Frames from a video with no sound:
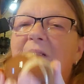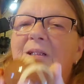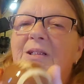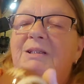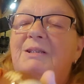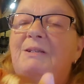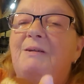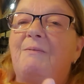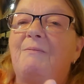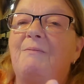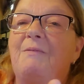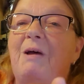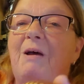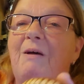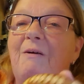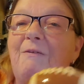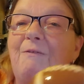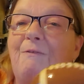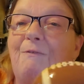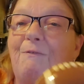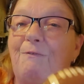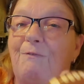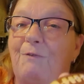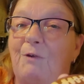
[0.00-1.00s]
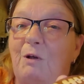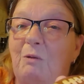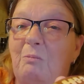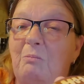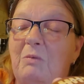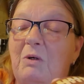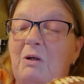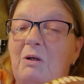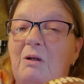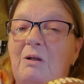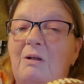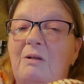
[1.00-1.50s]
some
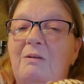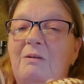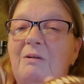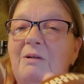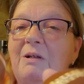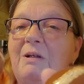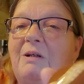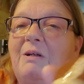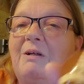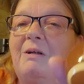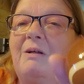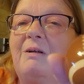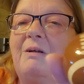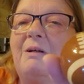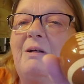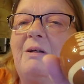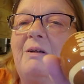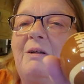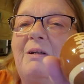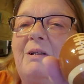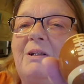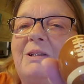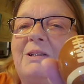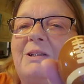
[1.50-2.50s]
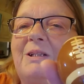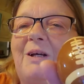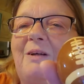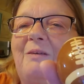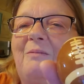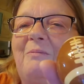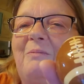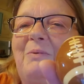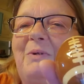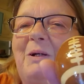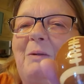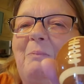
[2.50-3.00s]
football
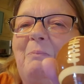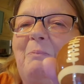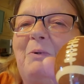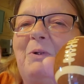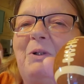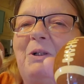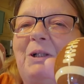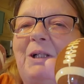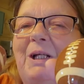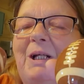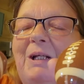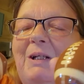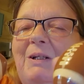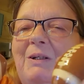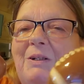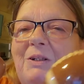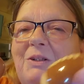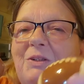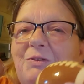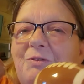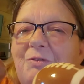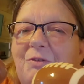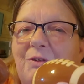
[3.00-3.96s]
salt and pepper shakers